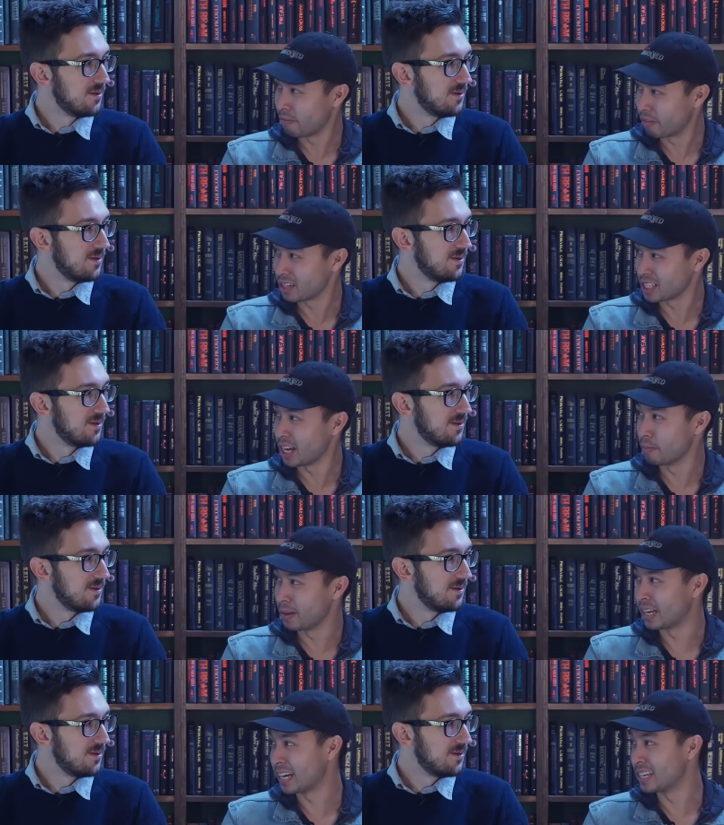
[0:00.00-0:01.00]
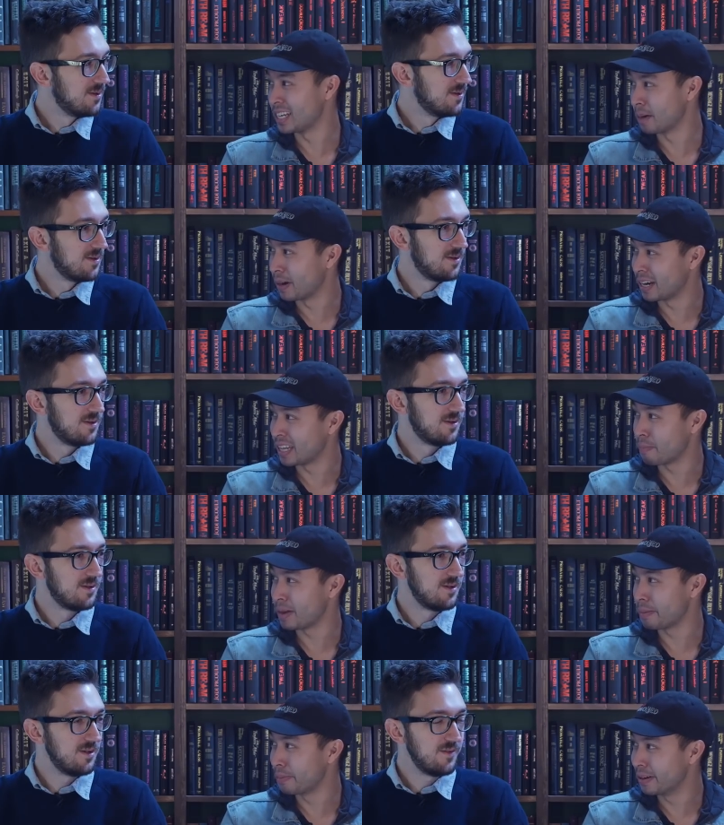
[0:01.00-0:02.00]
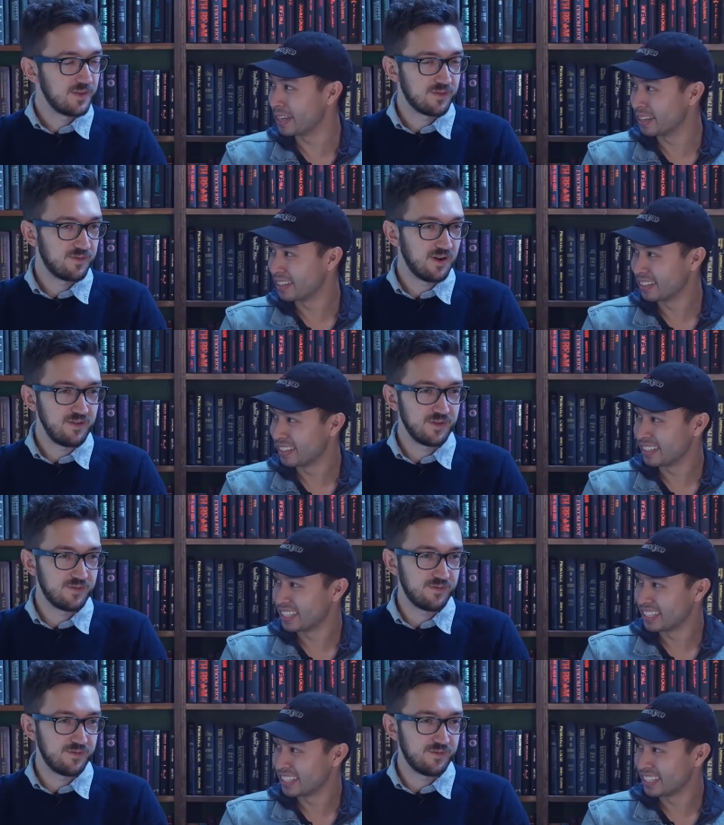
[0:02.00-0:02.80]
Speaker 1: your first thought would be, "I gotta take a bite of that bad boy." If it's if it's